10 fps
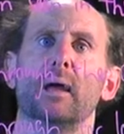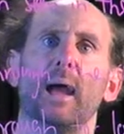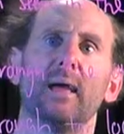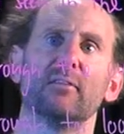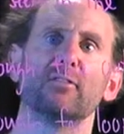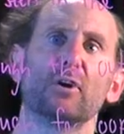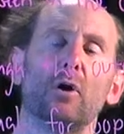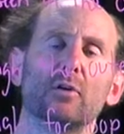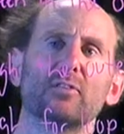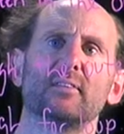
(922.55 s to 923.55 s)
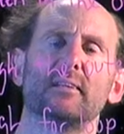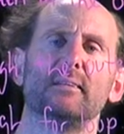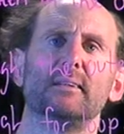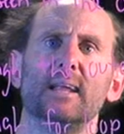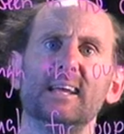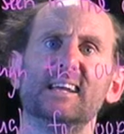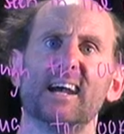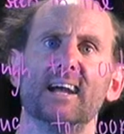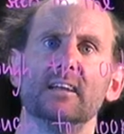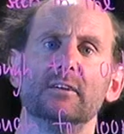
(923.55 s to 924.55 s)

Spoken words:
has cost dk.